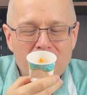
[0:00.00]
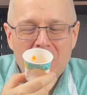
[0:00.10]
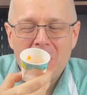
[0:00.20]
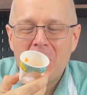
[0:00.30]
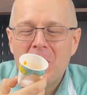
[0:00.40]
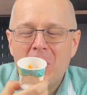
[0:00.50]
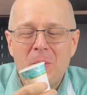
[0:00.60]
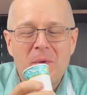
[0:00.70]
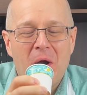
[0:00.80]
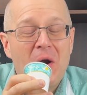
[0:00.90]
Oh, it would
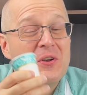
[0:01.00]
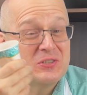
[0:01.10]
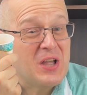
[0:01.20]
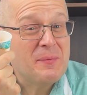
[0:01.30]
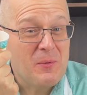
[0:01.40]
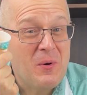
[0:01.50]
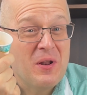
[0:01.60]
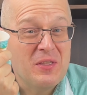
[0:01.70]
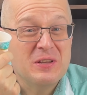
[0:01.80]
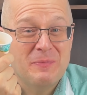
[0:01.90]
be hard to stop at one of
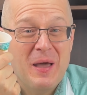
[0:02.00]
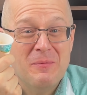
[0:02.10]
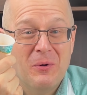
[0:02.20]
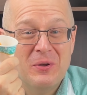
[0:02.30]
these bad boys.